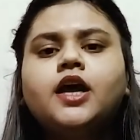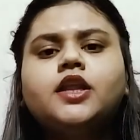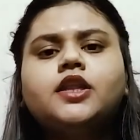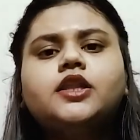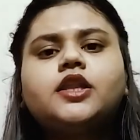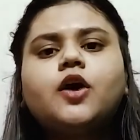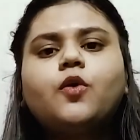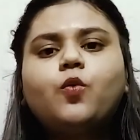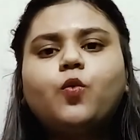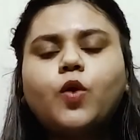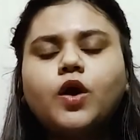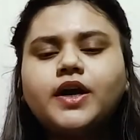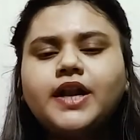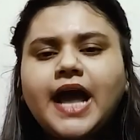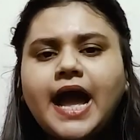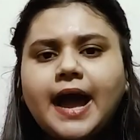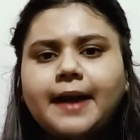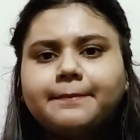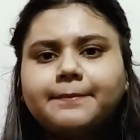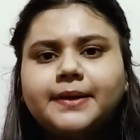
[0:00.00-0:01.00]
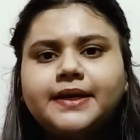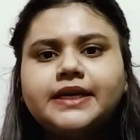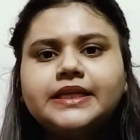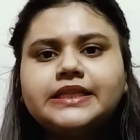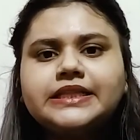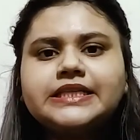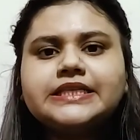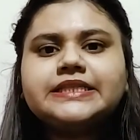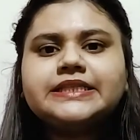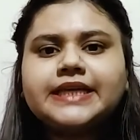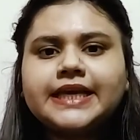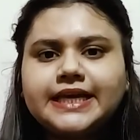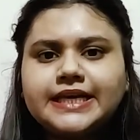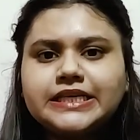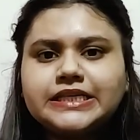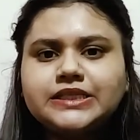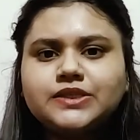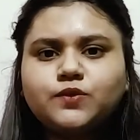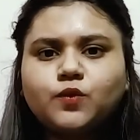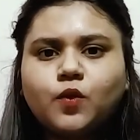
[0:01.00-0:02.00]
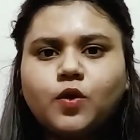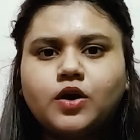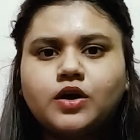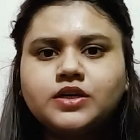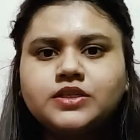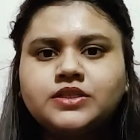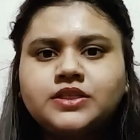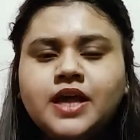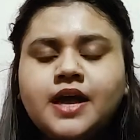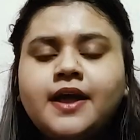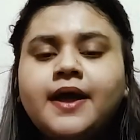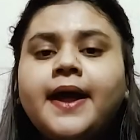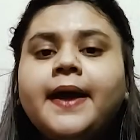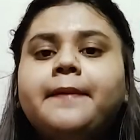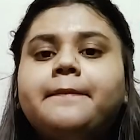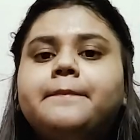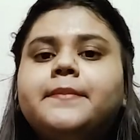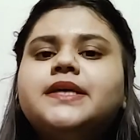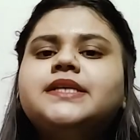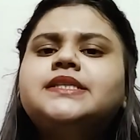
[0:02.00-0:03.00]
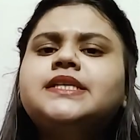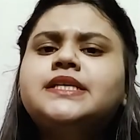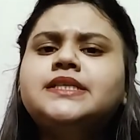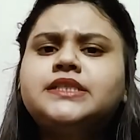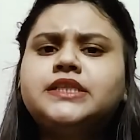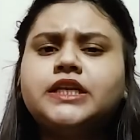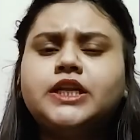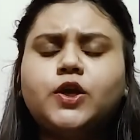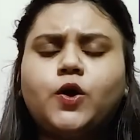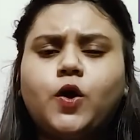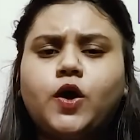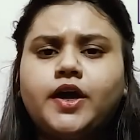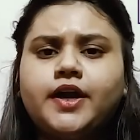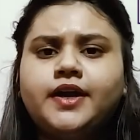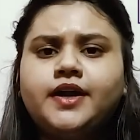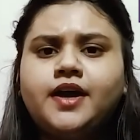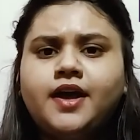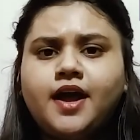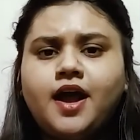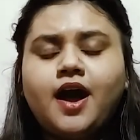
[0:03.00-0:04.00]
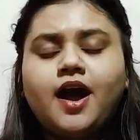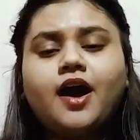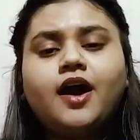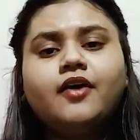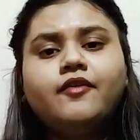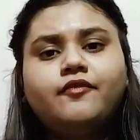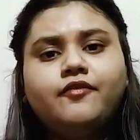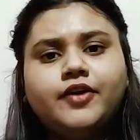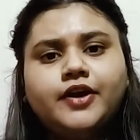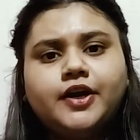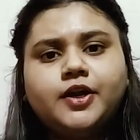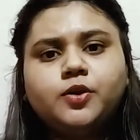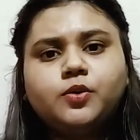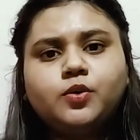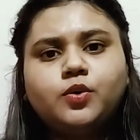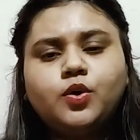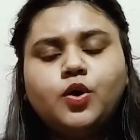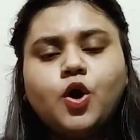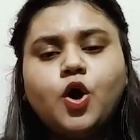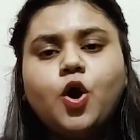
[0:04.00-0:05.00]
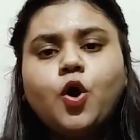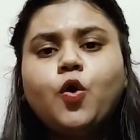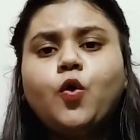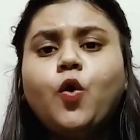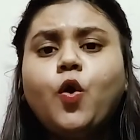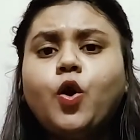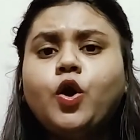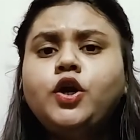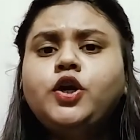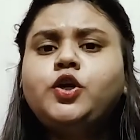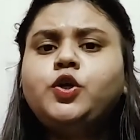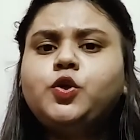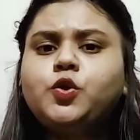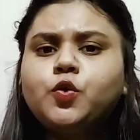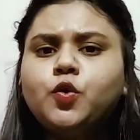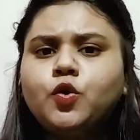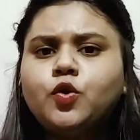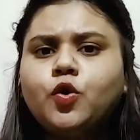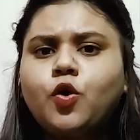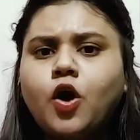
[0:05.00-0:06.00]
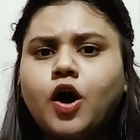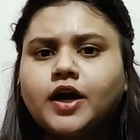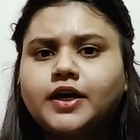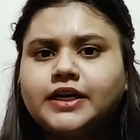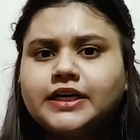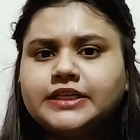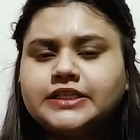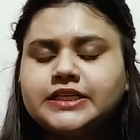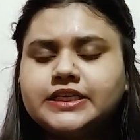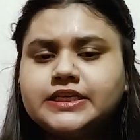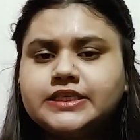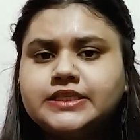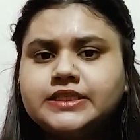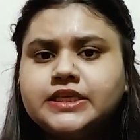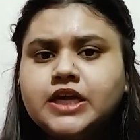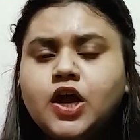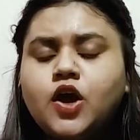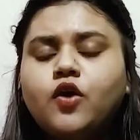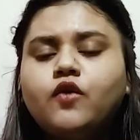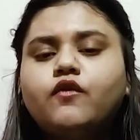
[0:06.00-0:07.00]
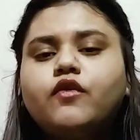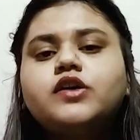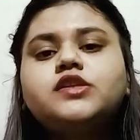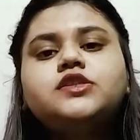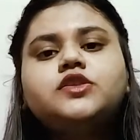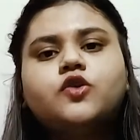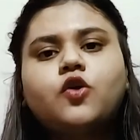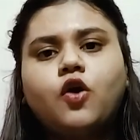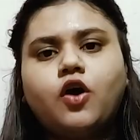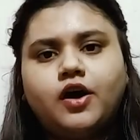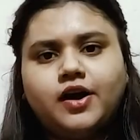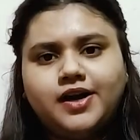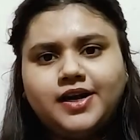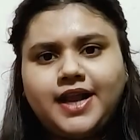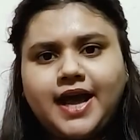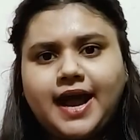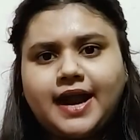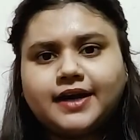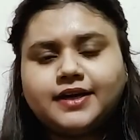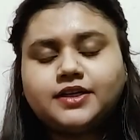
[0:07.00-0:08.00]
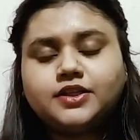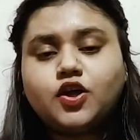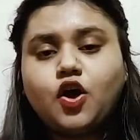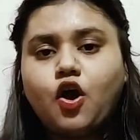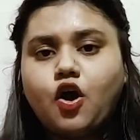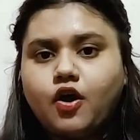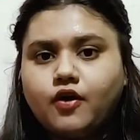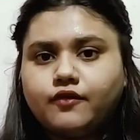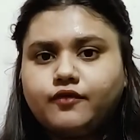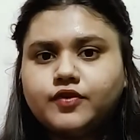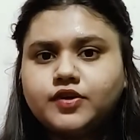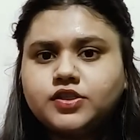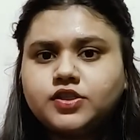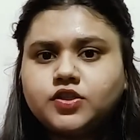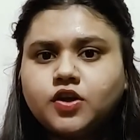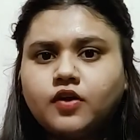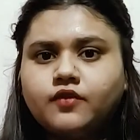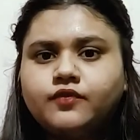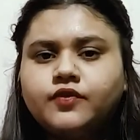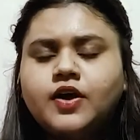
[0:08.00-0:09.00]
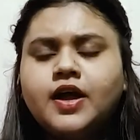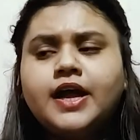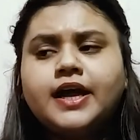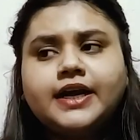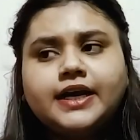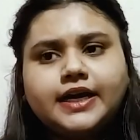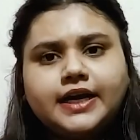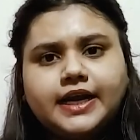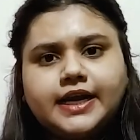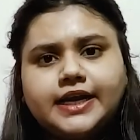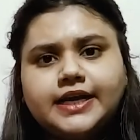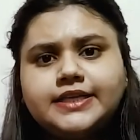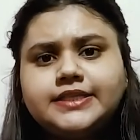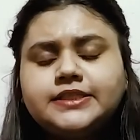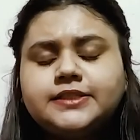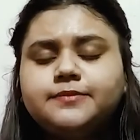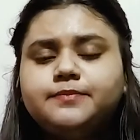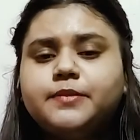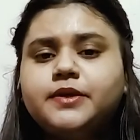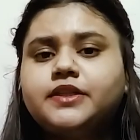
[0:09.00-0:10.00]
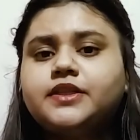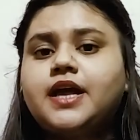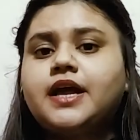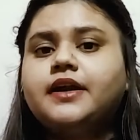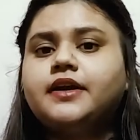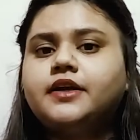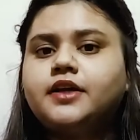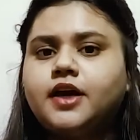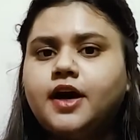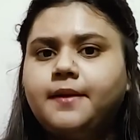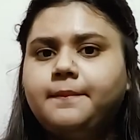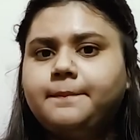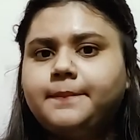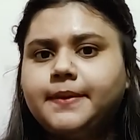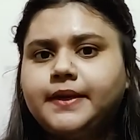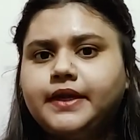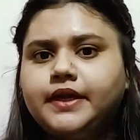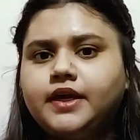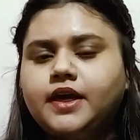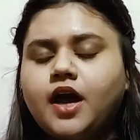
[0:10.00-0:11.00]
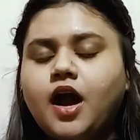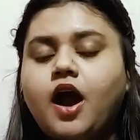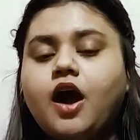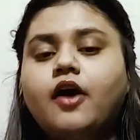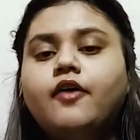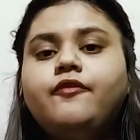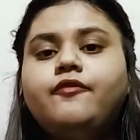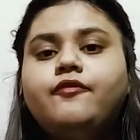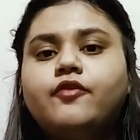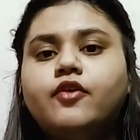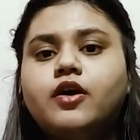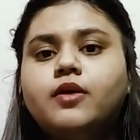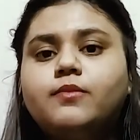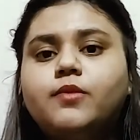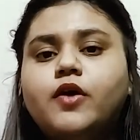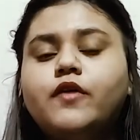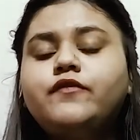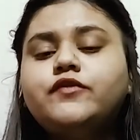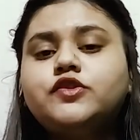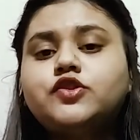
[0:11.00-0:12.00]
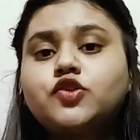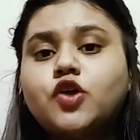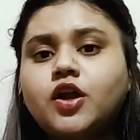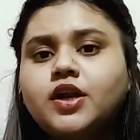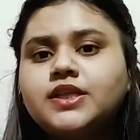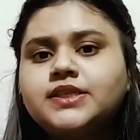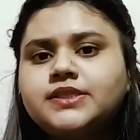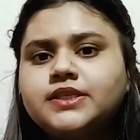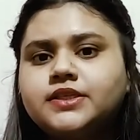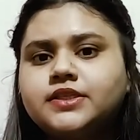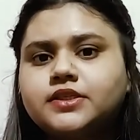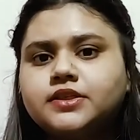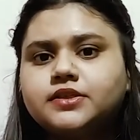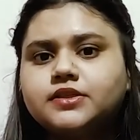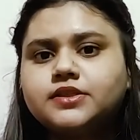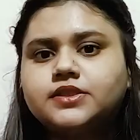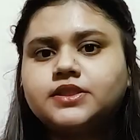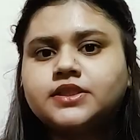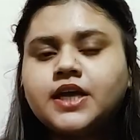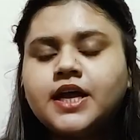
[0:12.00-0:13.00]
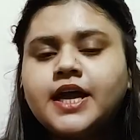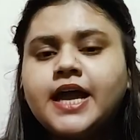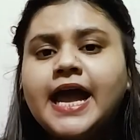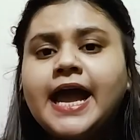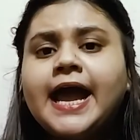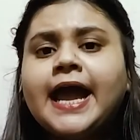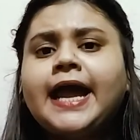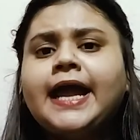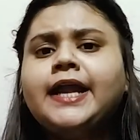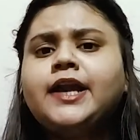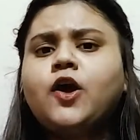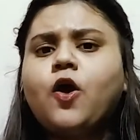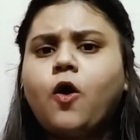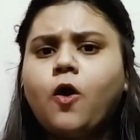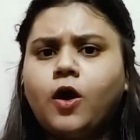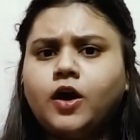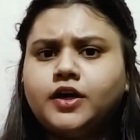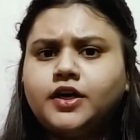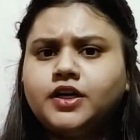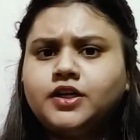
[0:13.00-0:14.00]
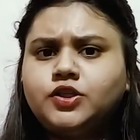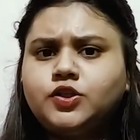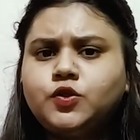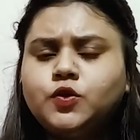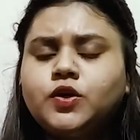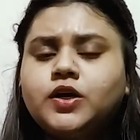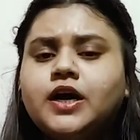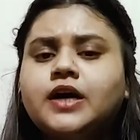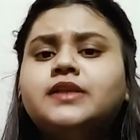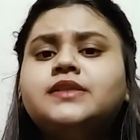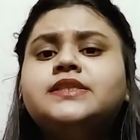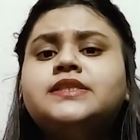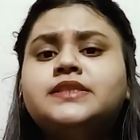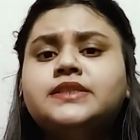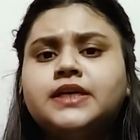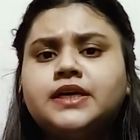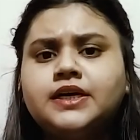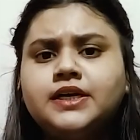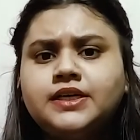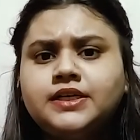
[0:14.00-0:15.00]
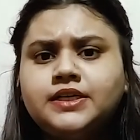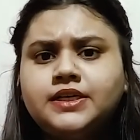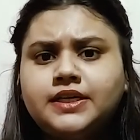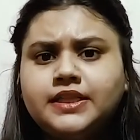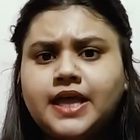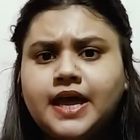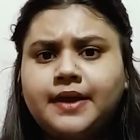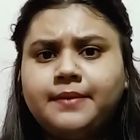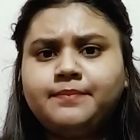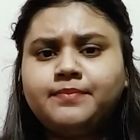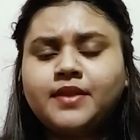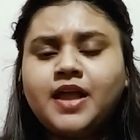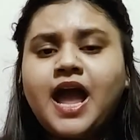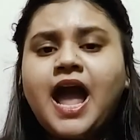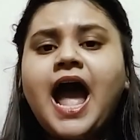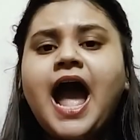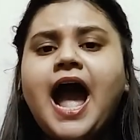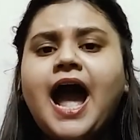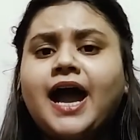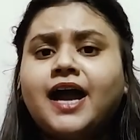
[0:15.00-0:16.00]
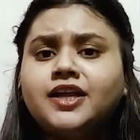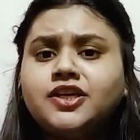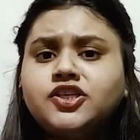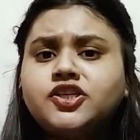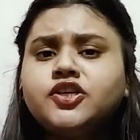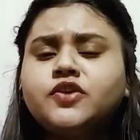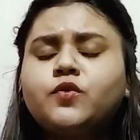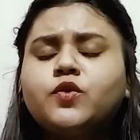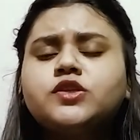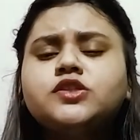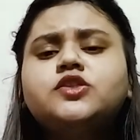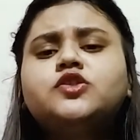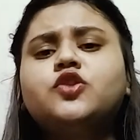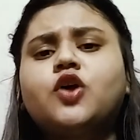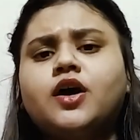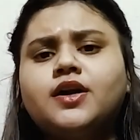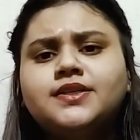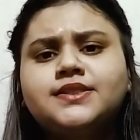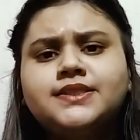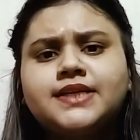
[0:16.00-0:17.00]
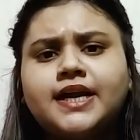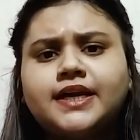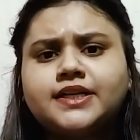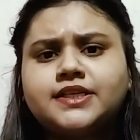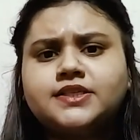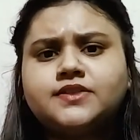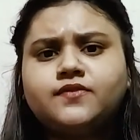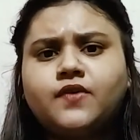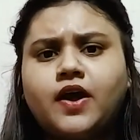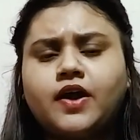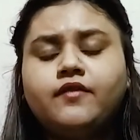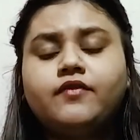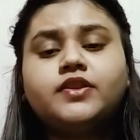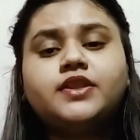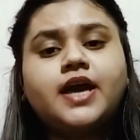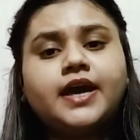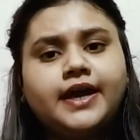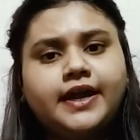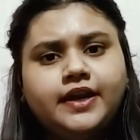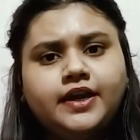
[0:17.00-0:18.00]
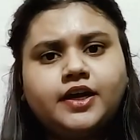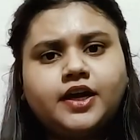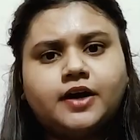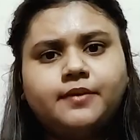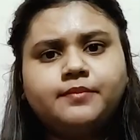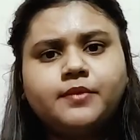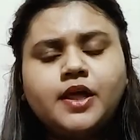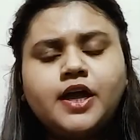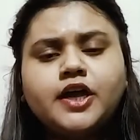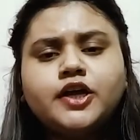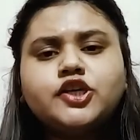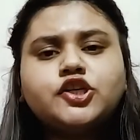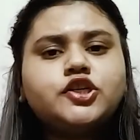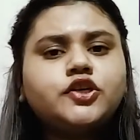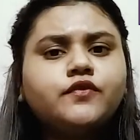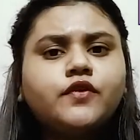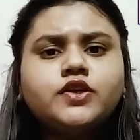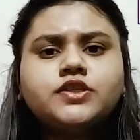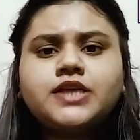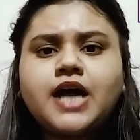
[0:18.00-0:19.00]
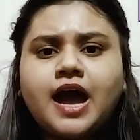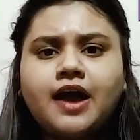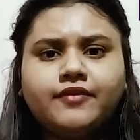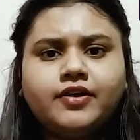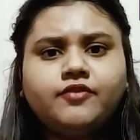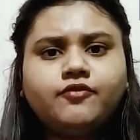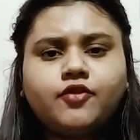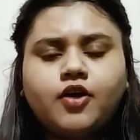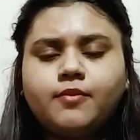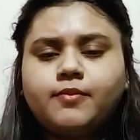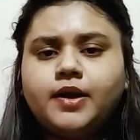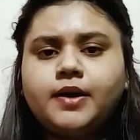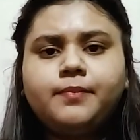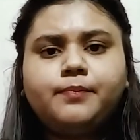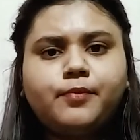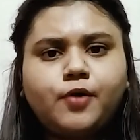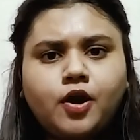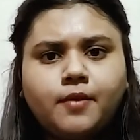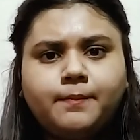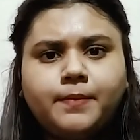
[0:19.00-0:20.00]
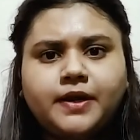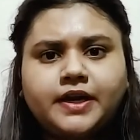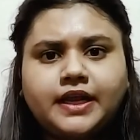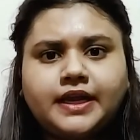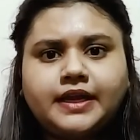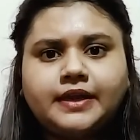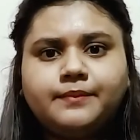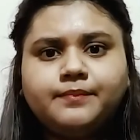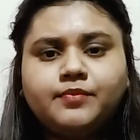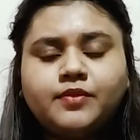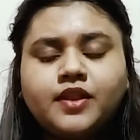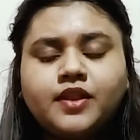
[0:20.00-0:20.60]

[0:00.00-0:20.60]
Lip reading: Now what happened in this case was Mrs. Lloyd, a widow who owned 2 cottages, was called at the office of Grace Smith and Company, a firm of solicitors, in order to consult them as she was not satisfied with the income she was having from her property.